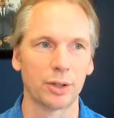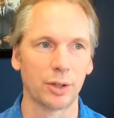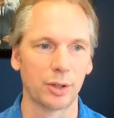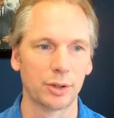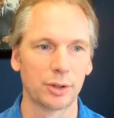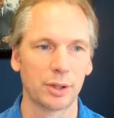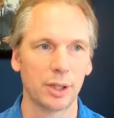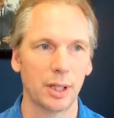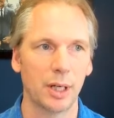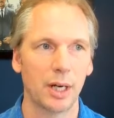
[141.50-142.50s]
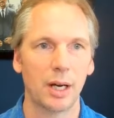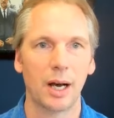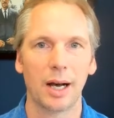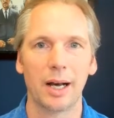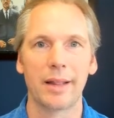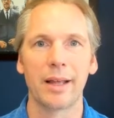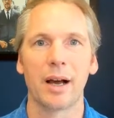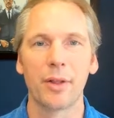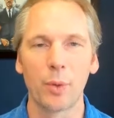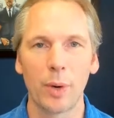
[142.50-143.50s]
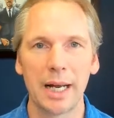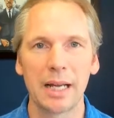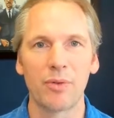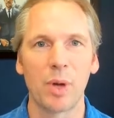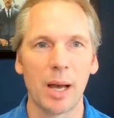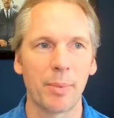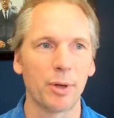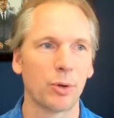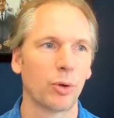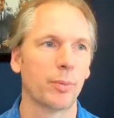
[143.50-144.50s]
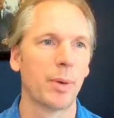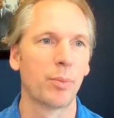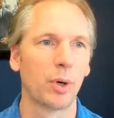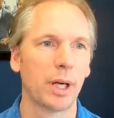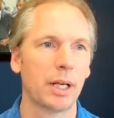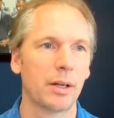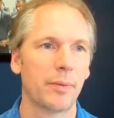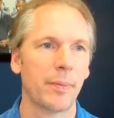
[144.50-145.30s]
Search. The other way, if you happen to remember it,